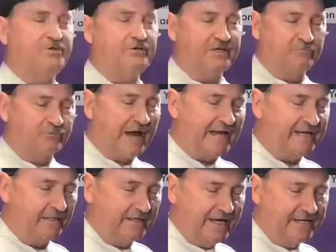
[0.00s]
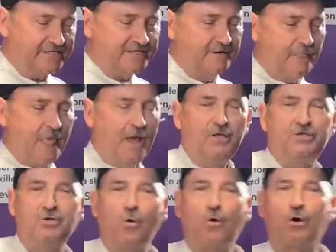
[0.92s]
you can regulate
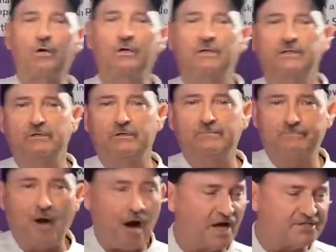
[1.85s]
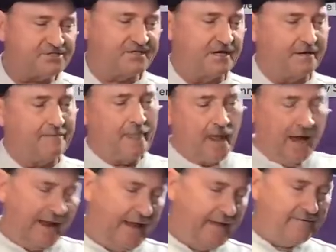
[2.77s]
your pasta
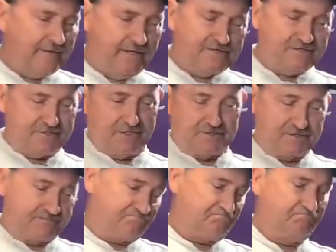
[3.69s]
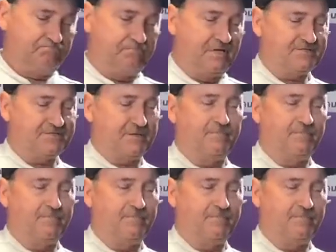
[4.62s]
and its